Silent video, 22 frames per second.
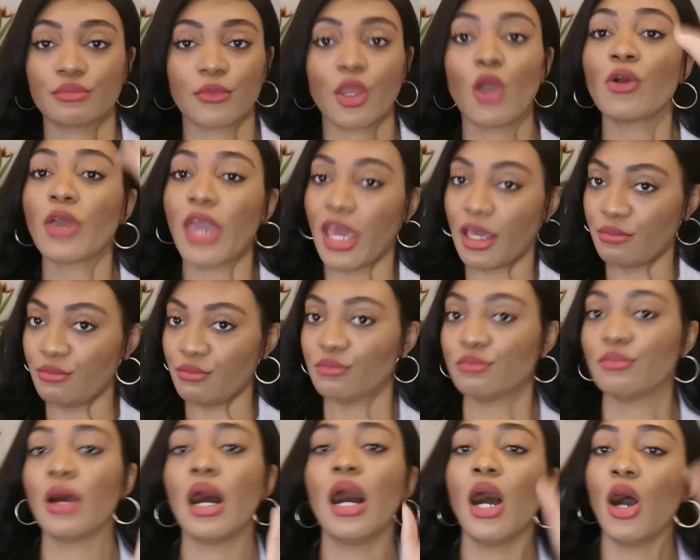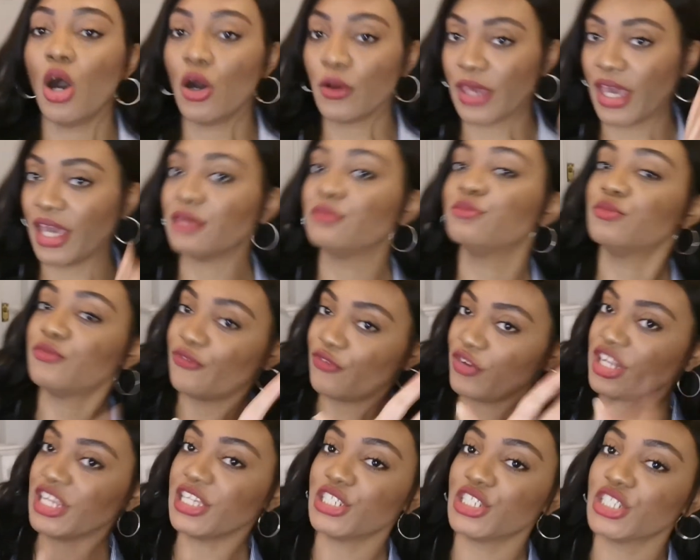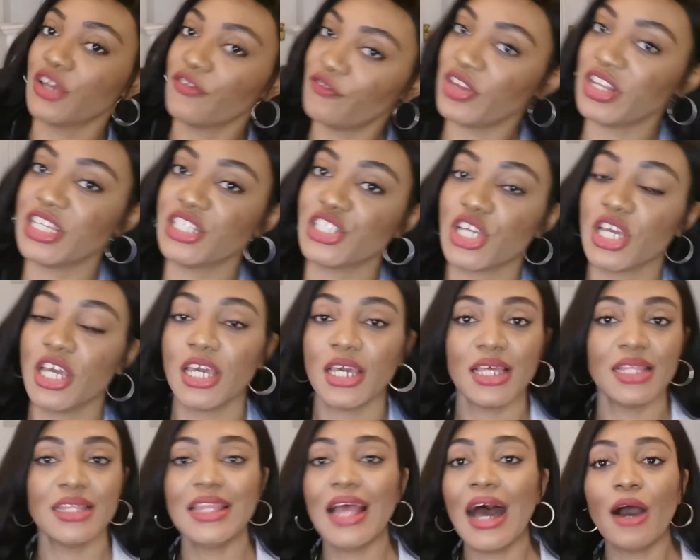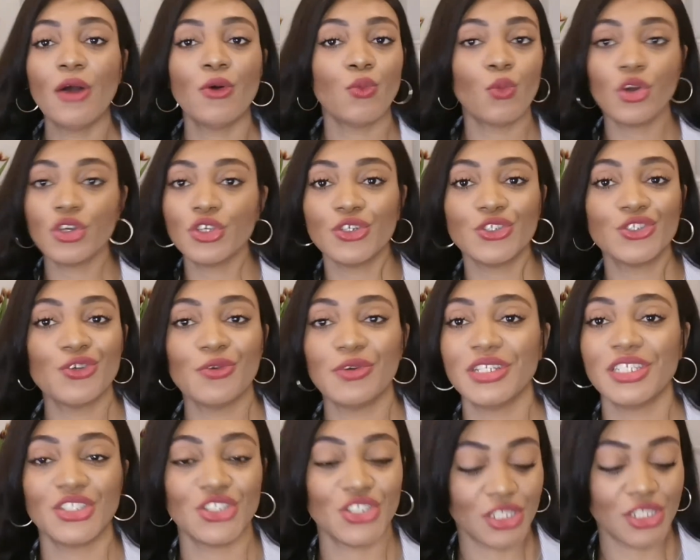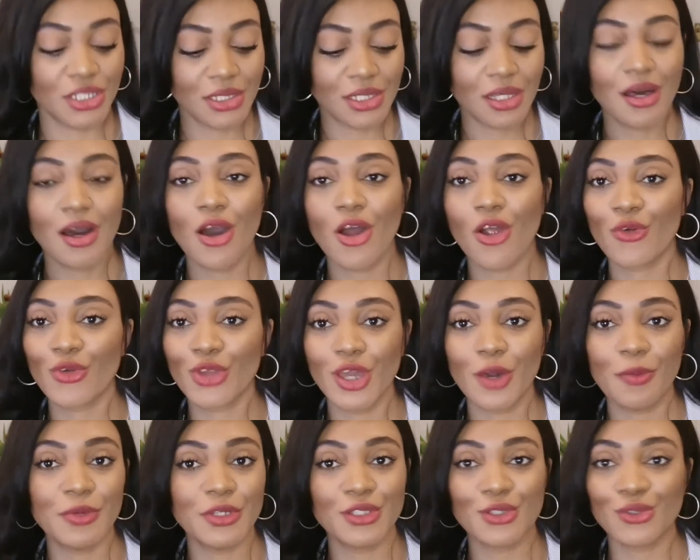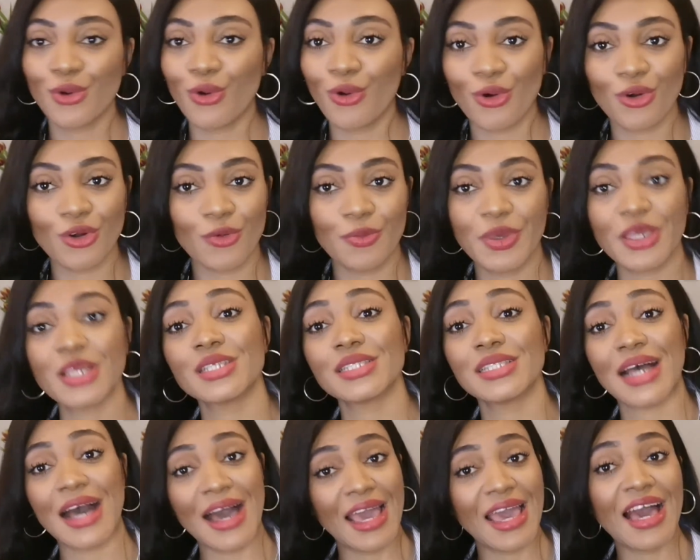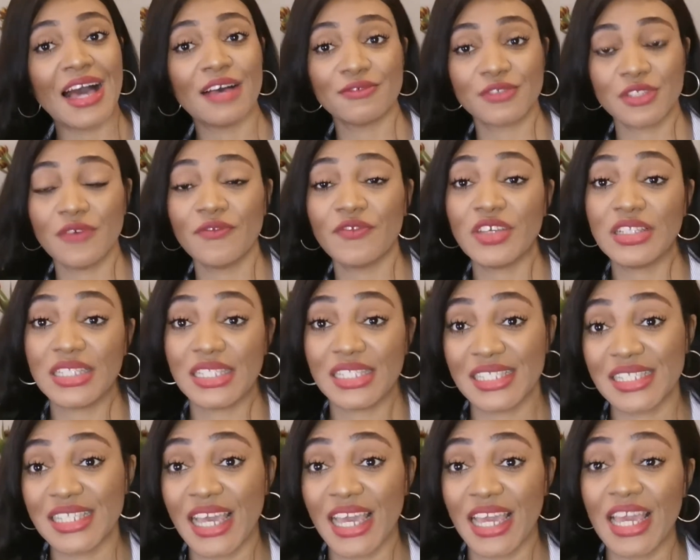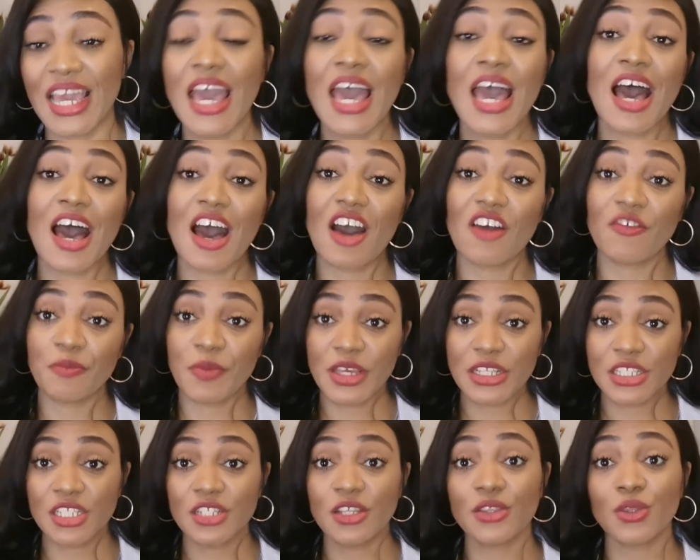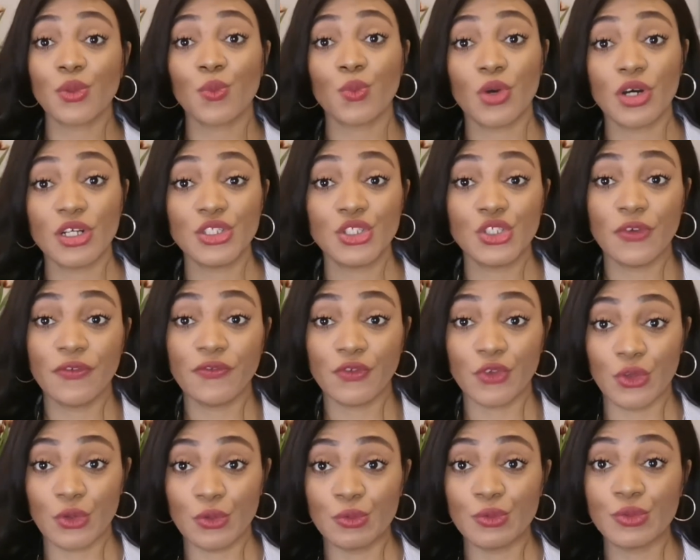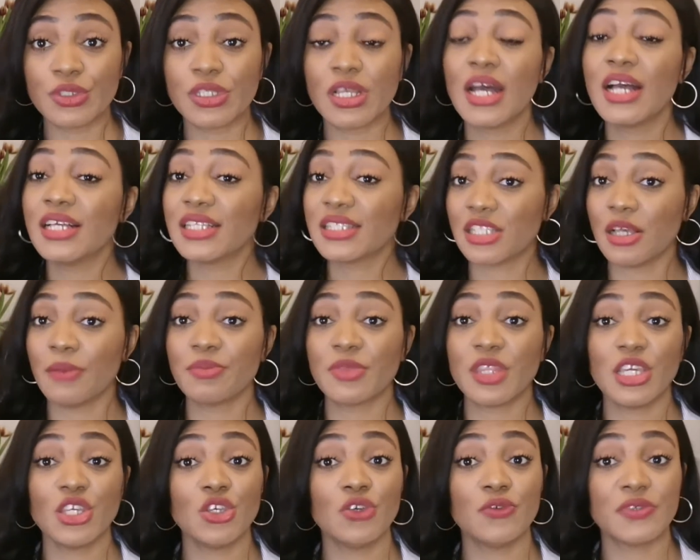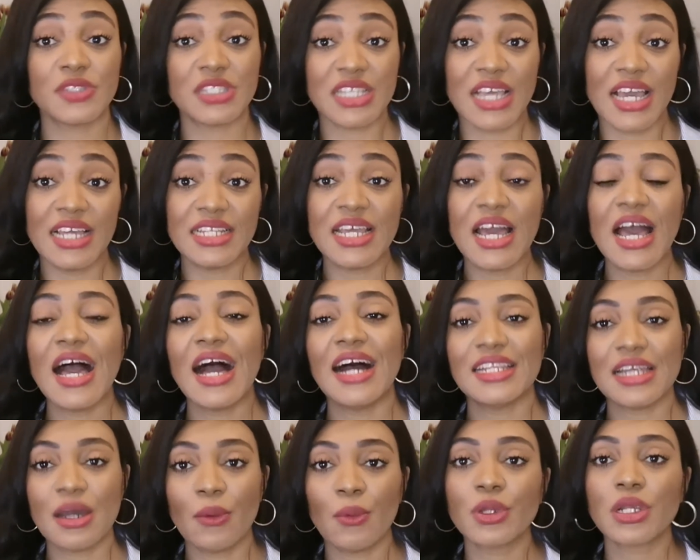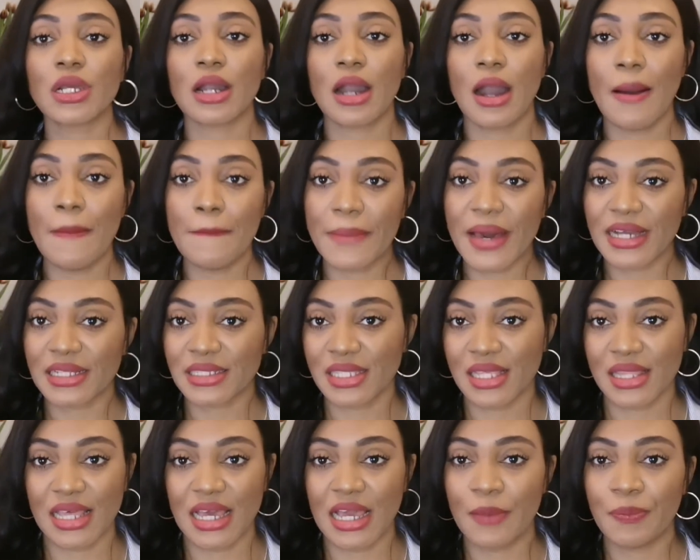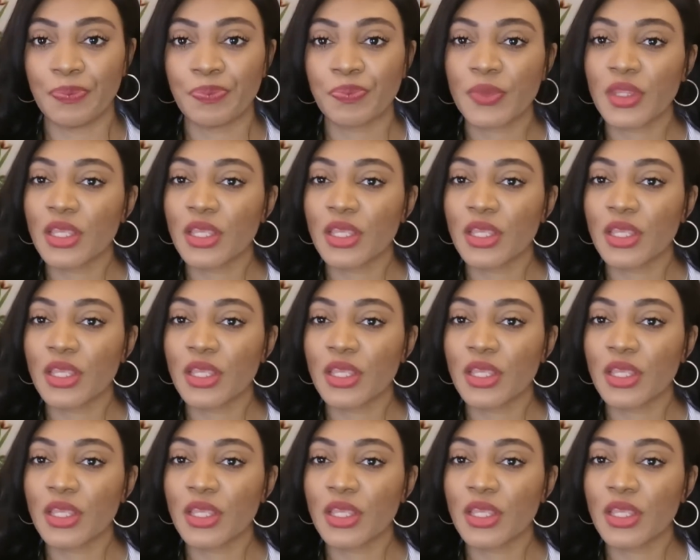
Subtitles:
okay, finish. Now what you're doing is just hurry up and talk, because I have something to say. I've picked it on the words you've used, something you've said, and I want to come back to that.